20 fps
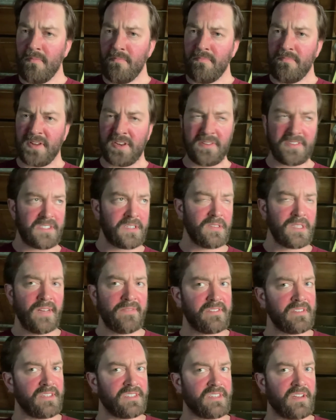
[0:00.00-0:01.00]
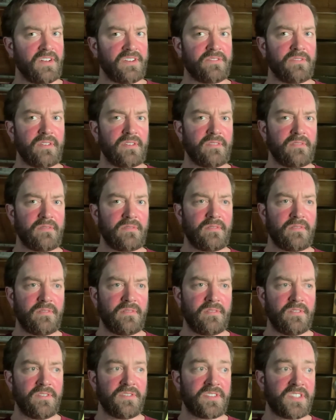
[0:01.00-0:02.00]
but you still live in this country.
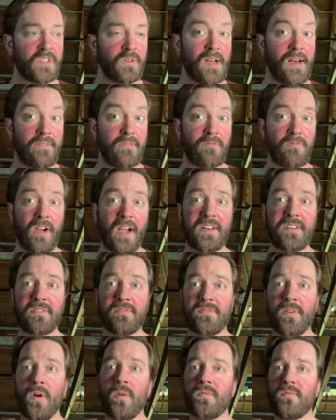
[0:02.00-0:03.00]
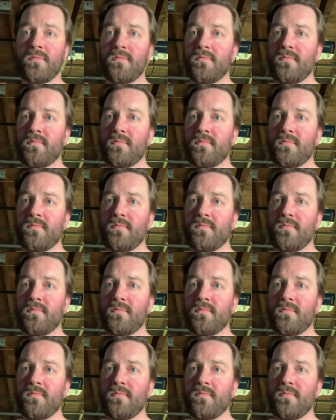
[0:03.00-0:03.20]
You still have a right to vote.